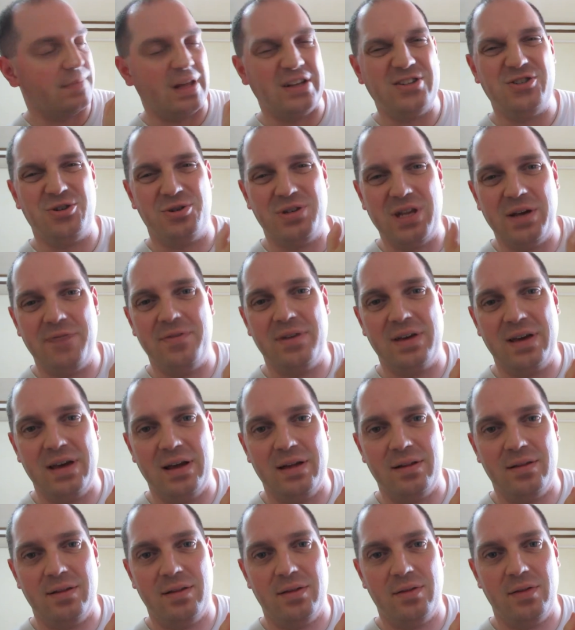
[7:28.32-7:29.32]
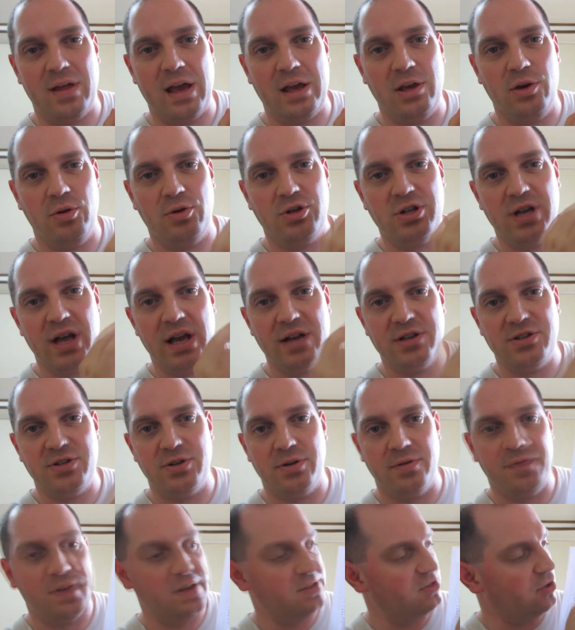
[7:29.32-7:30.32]
certificate that you changed
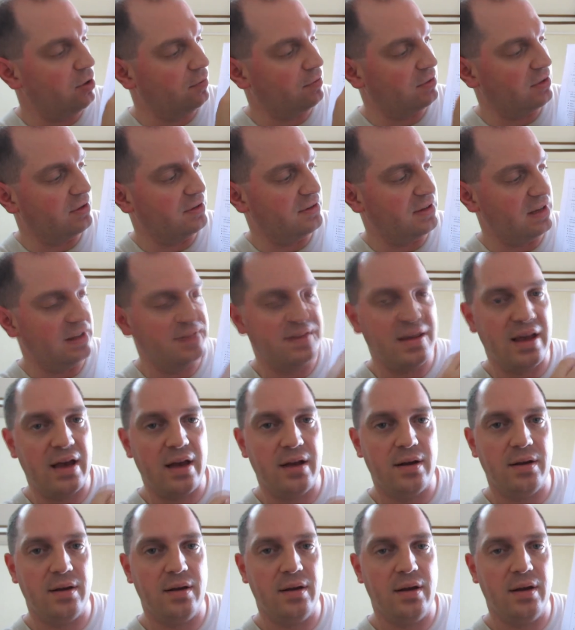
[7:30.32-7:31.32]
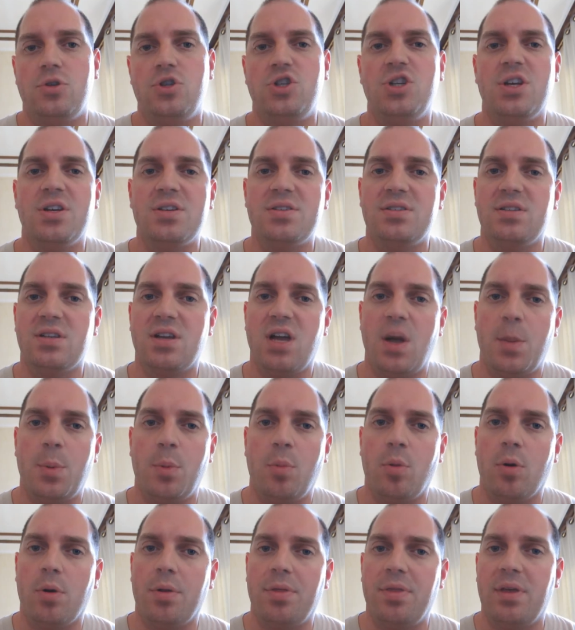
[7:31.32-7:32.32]
your visa over to D-10. Just a
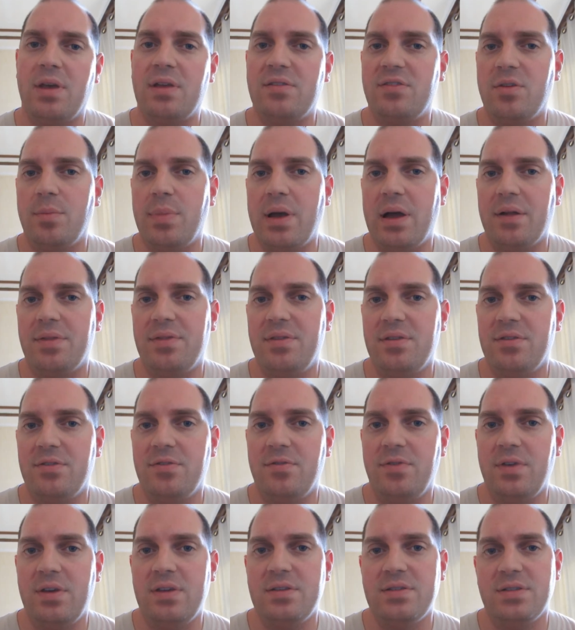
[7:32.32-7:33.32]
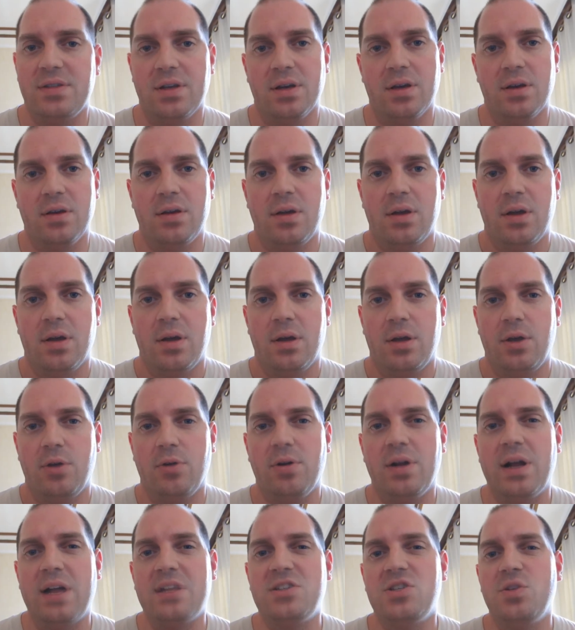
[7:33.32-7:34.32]
couple more things about this visa.
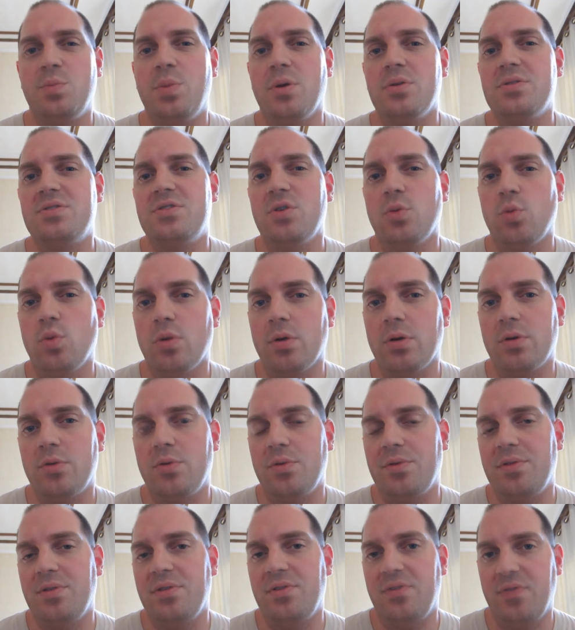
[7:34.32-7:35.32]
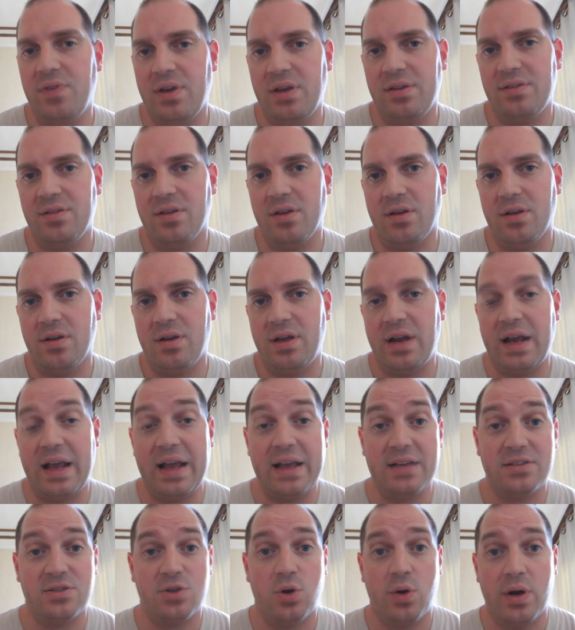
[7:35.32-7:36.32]
You're not supposed to work with this visa, and
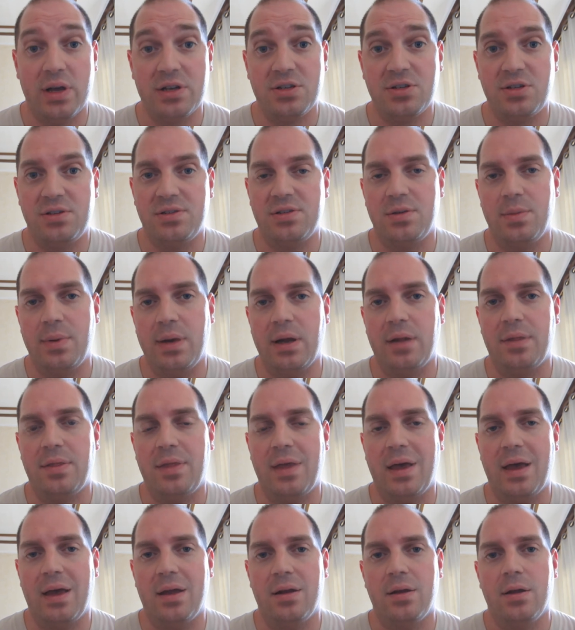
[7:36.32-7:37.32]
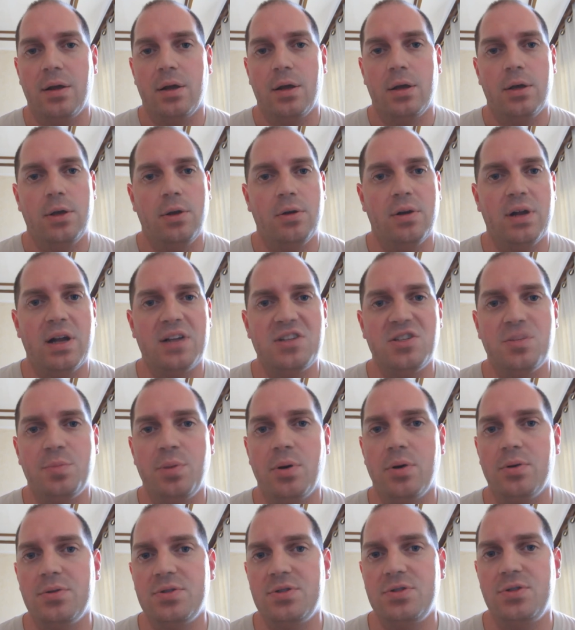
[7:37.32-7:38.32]
I asked questions about that. You're not
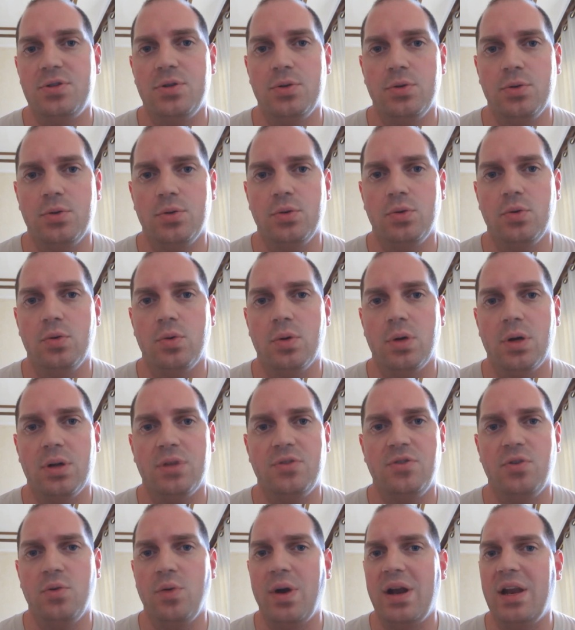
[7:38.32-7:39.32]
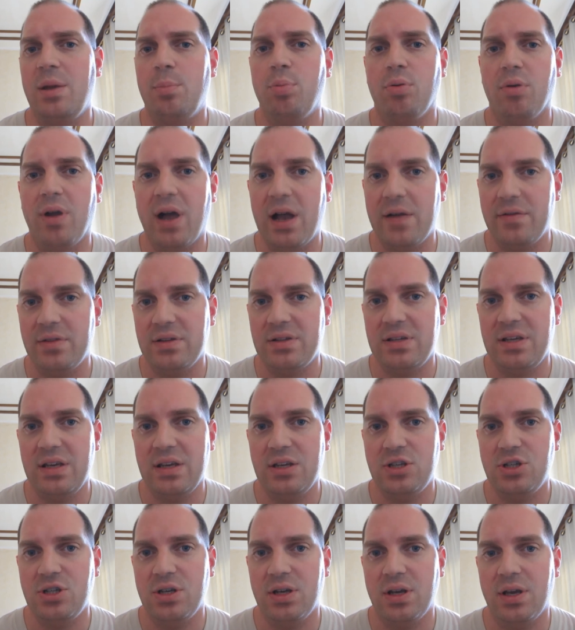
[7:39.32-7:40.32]
supposed to do any private
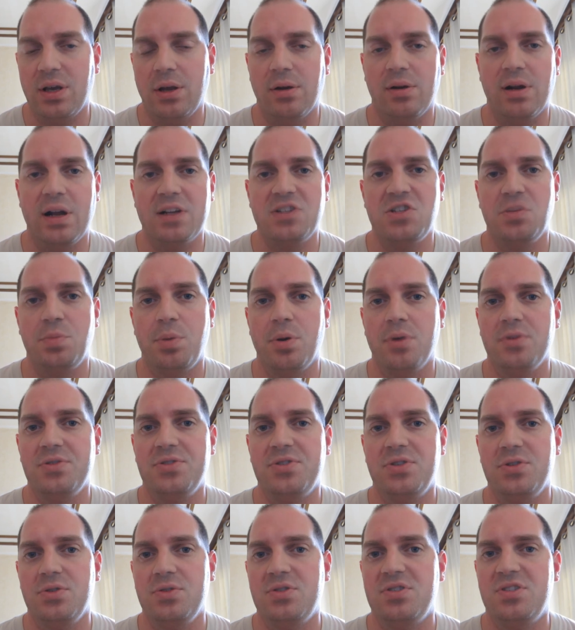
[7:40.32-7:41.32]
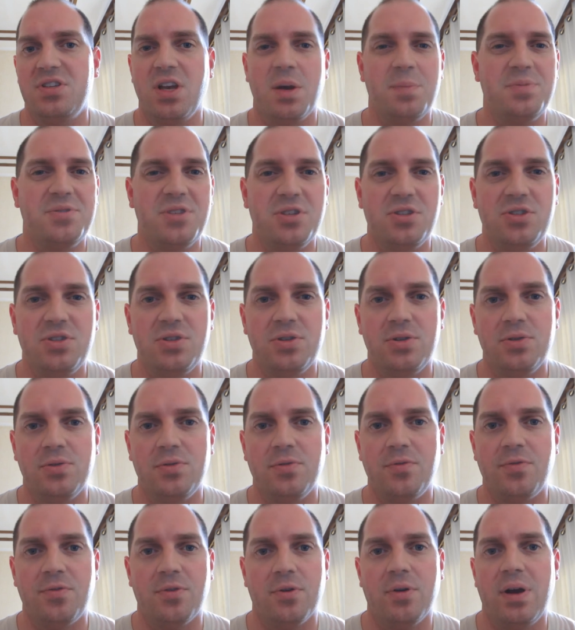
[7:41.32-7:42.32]
teaching. You're not supposed to
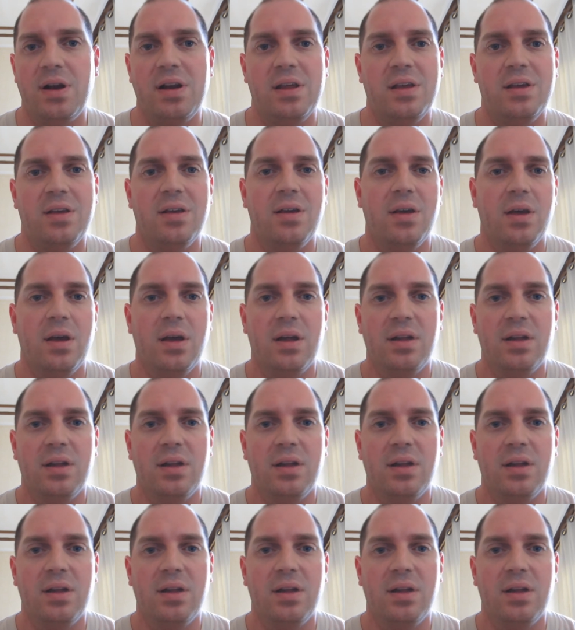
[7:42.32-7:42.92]
substitute for any